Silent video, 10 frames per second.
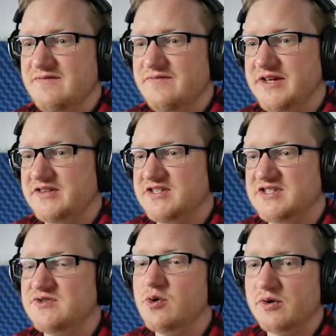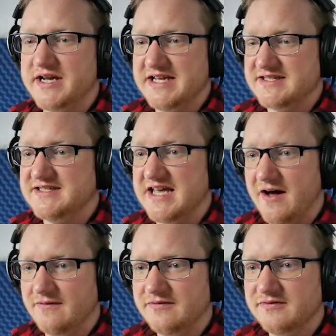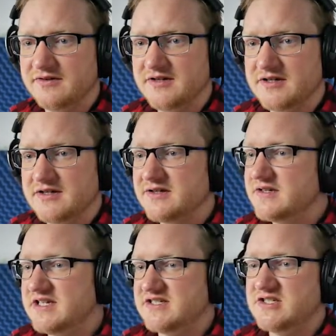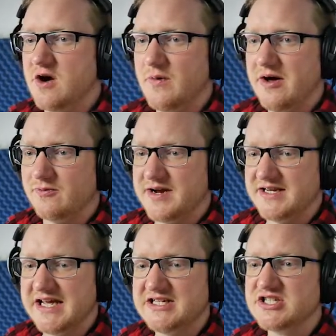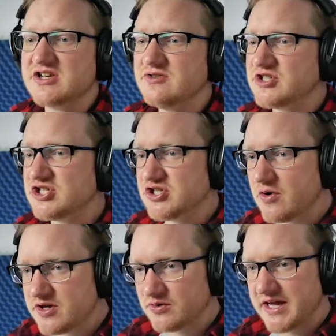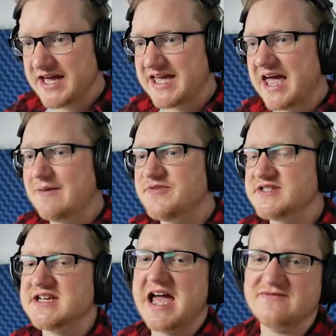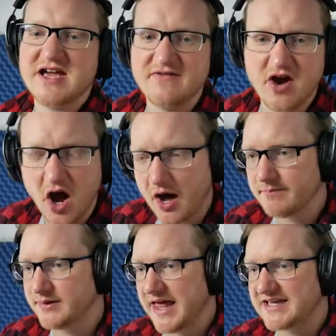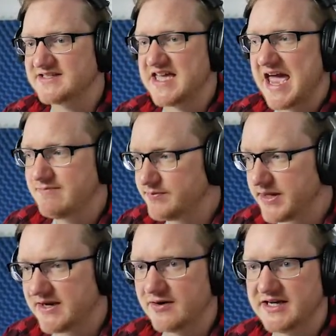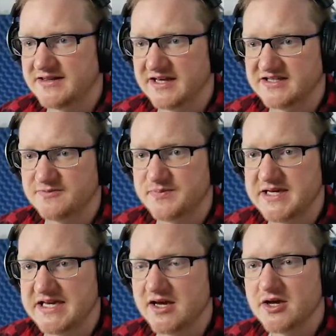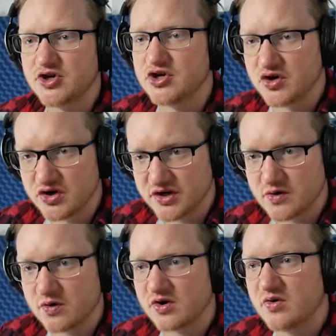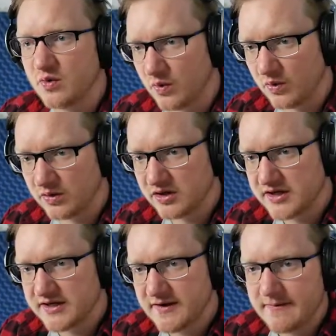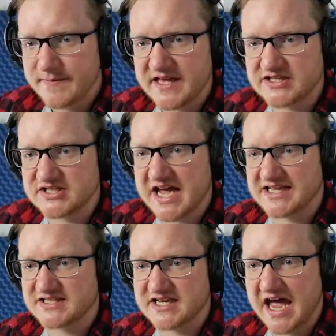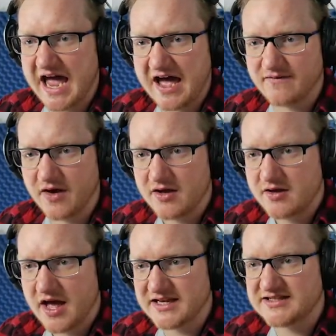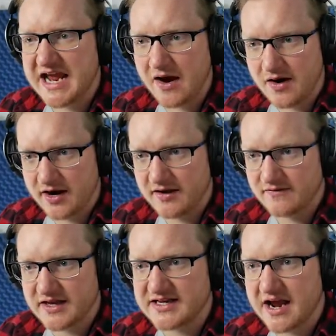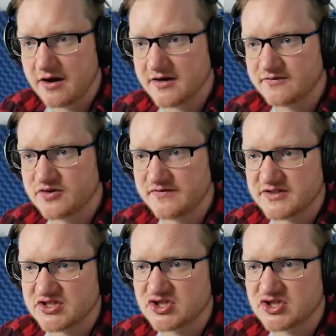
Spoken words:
like, the story itself is so well written. It just goes to show you, like, a game doesn't have to have complex gameplay or anything to be good or cool. It just has to have a narrative. And narrative-driven,